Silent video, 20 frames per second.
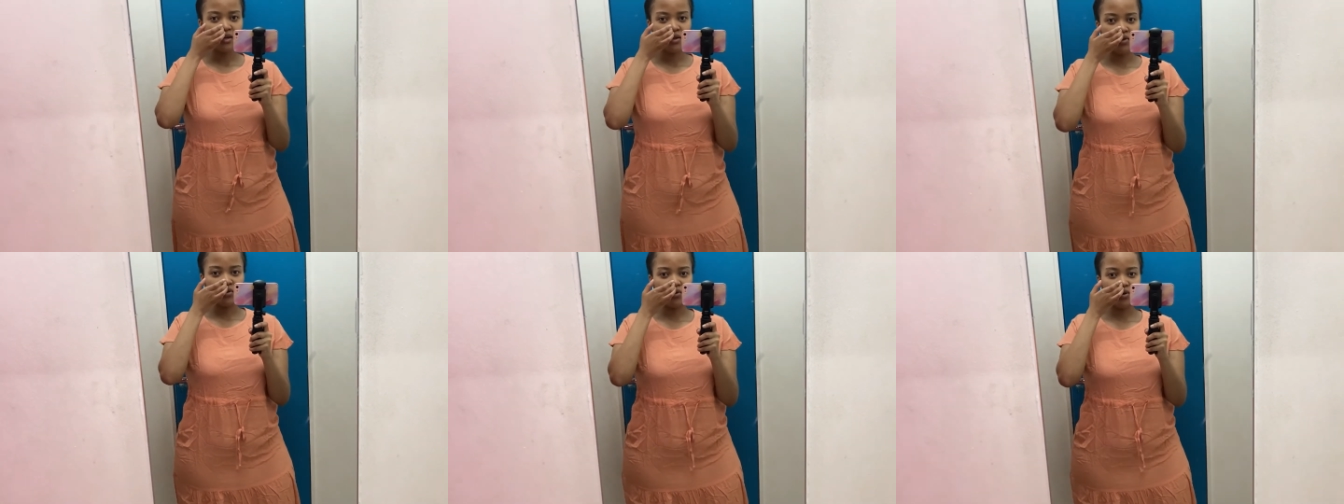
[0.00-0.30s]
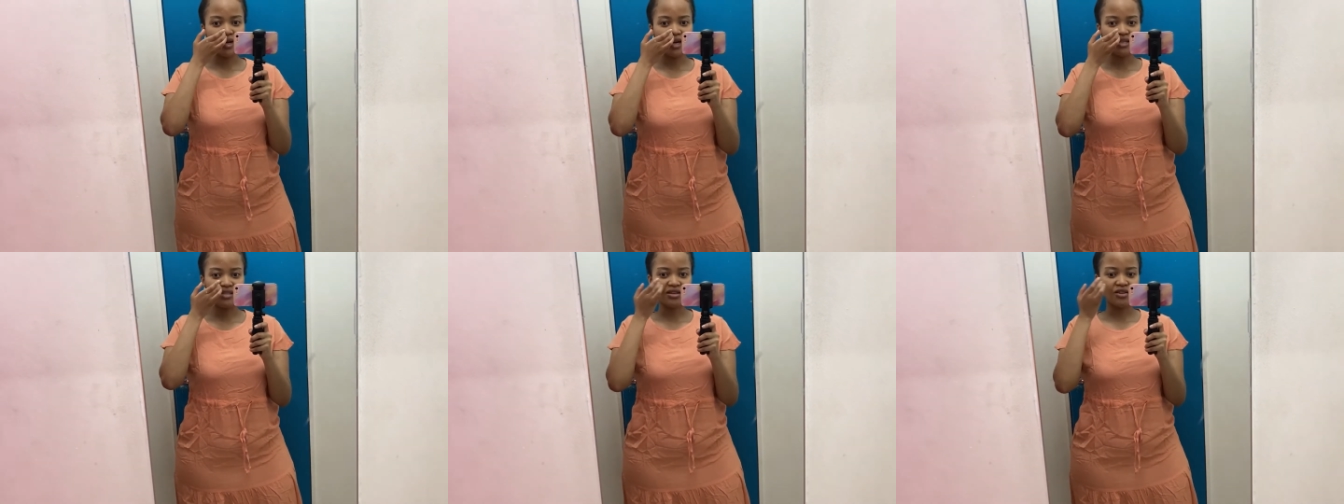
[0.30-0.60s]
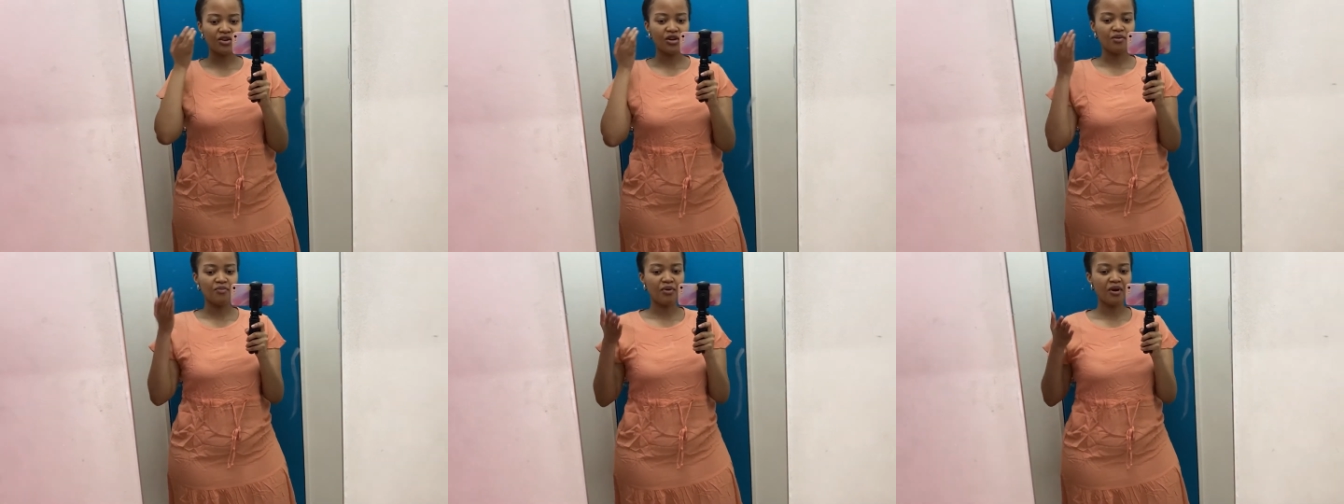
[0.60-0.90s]
you guys are
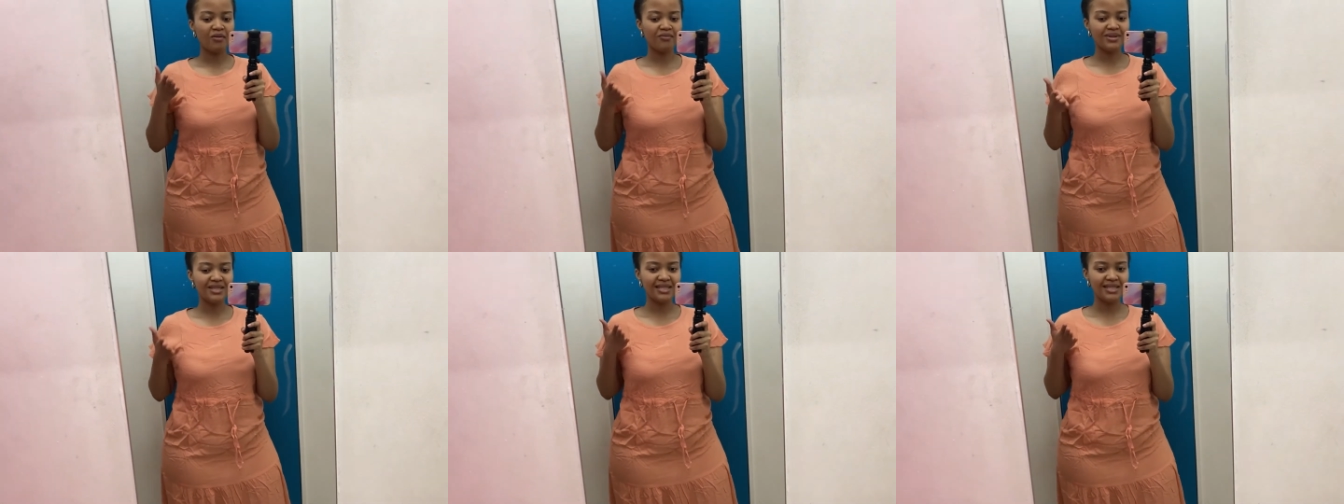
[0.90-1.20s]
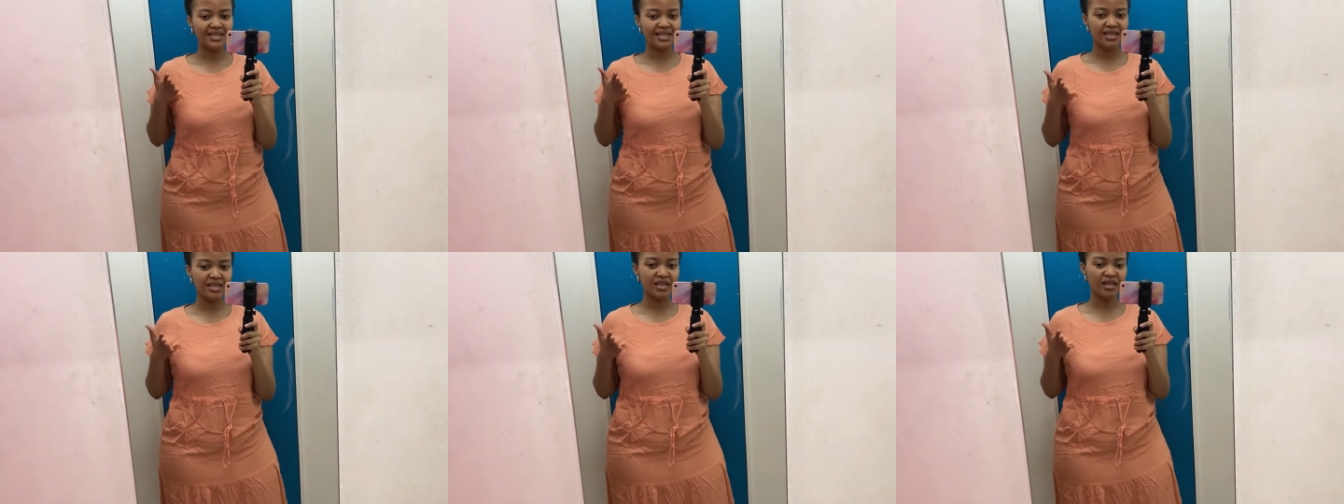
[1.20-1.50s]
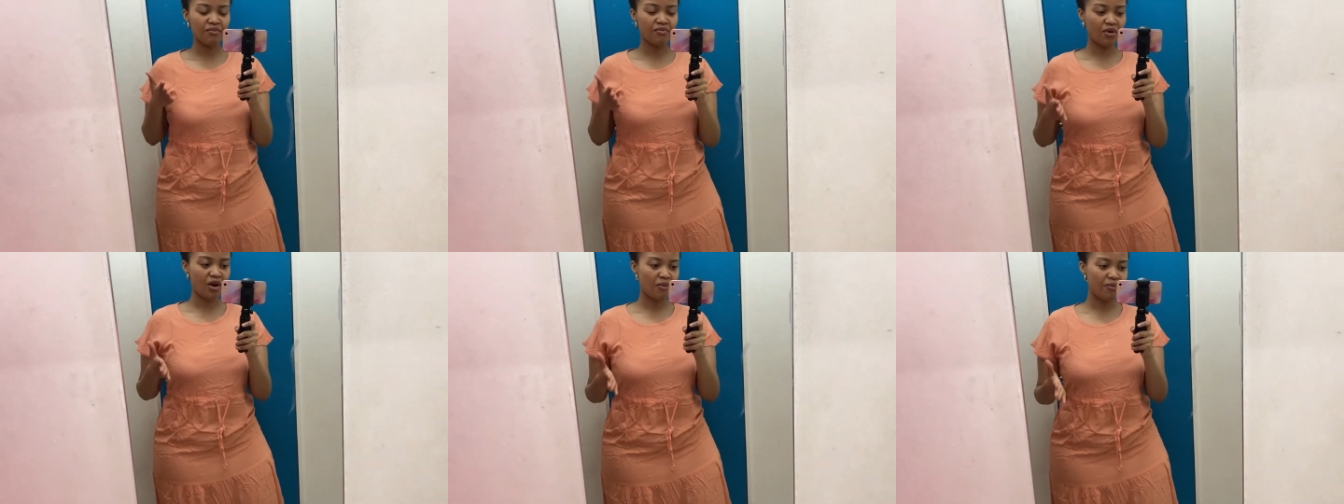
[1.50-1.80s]
not probably seeing
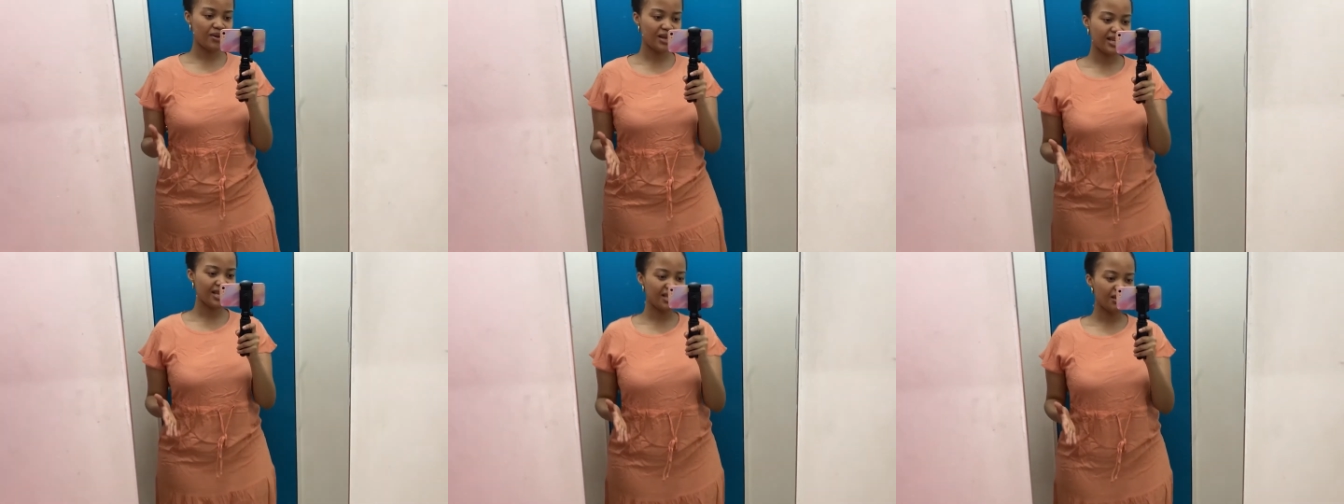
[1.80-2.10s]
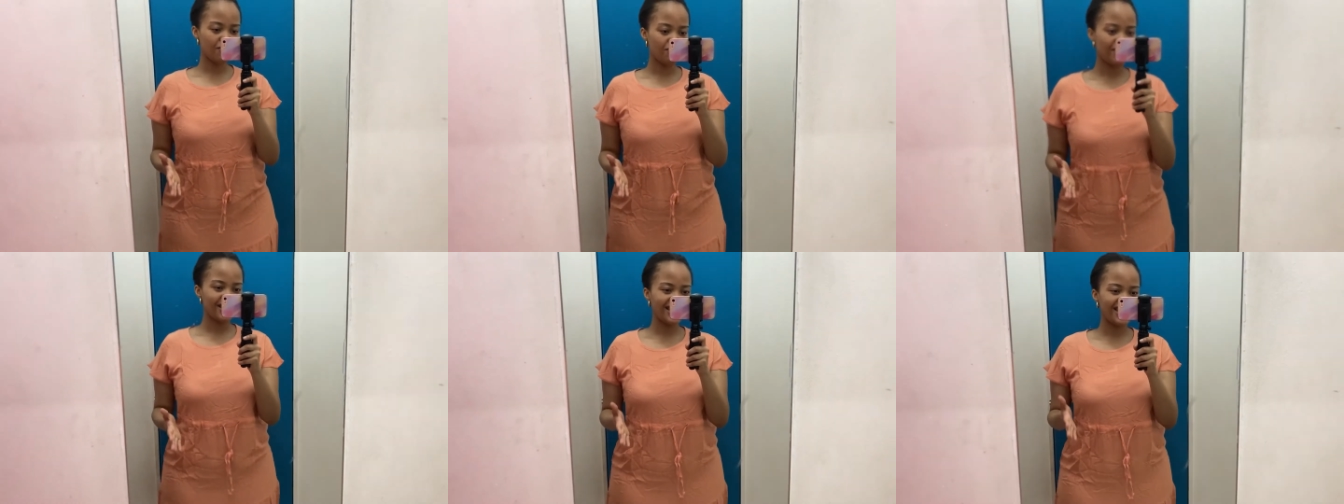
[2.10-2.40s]
it properly but